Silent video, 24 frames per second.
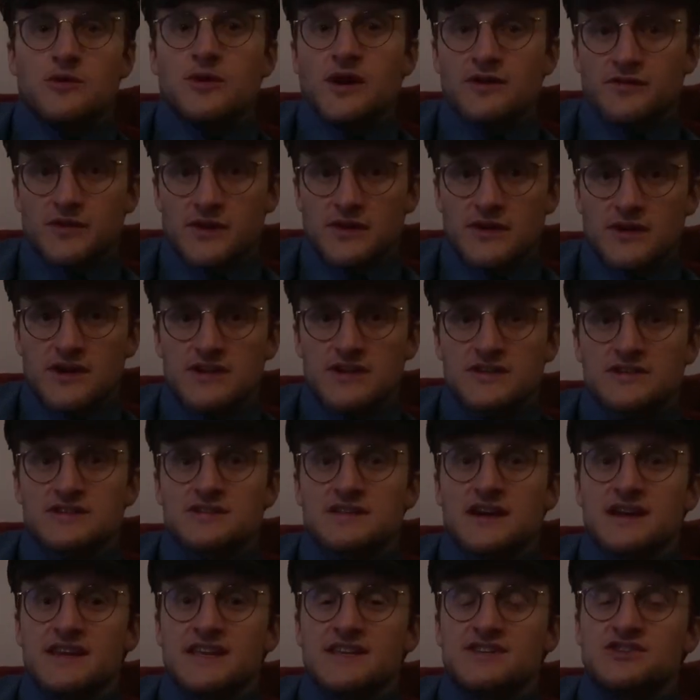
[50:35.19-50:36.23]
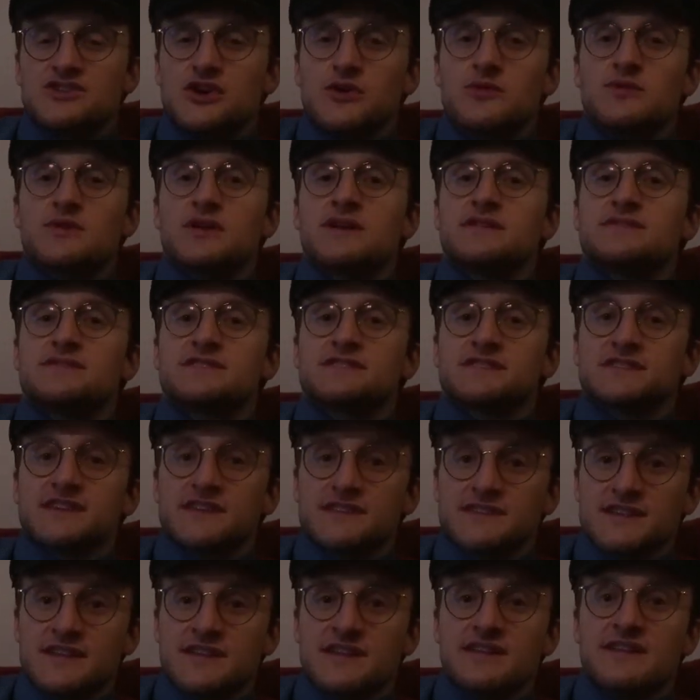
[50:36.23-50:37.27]
However, studies don't
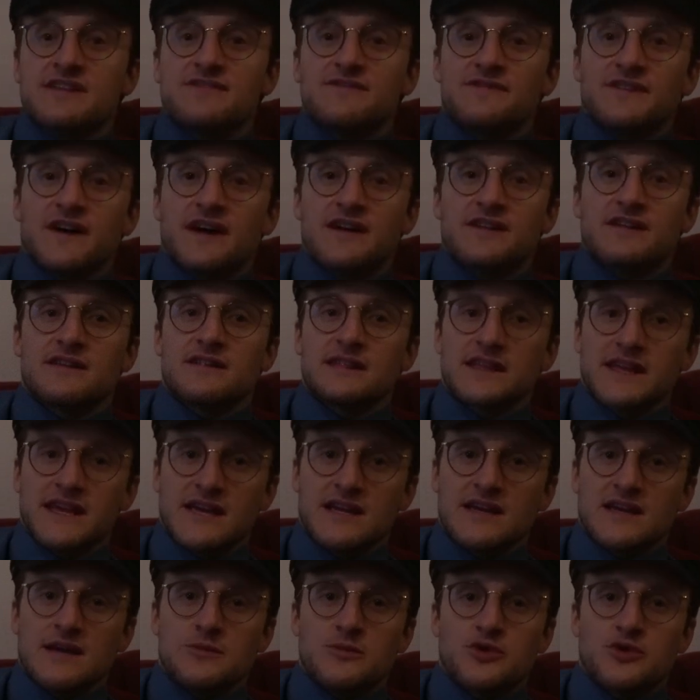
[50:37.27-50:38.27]
consistently find a link